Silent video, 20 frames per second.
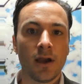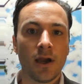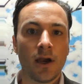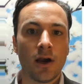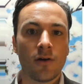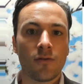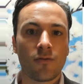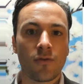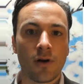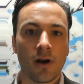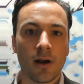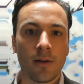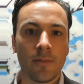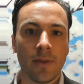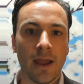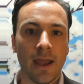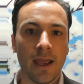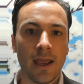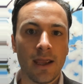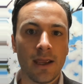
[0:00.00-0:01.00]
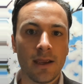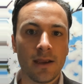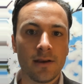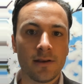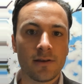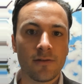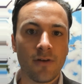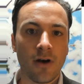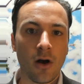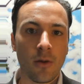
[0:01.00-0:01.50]
from a
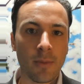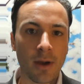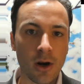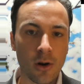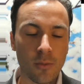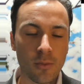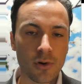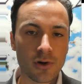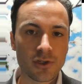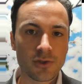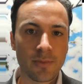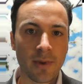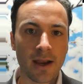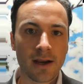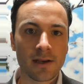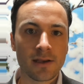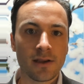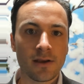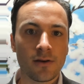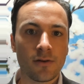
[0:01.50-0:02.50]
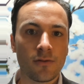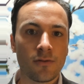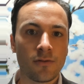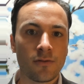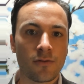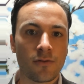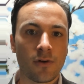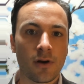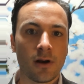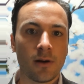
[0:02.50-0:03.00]
developmental perspective,
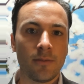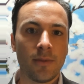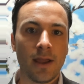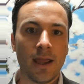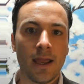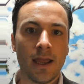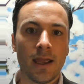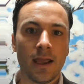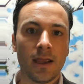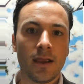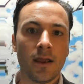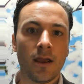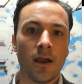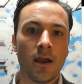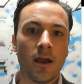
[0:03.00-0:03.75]
from a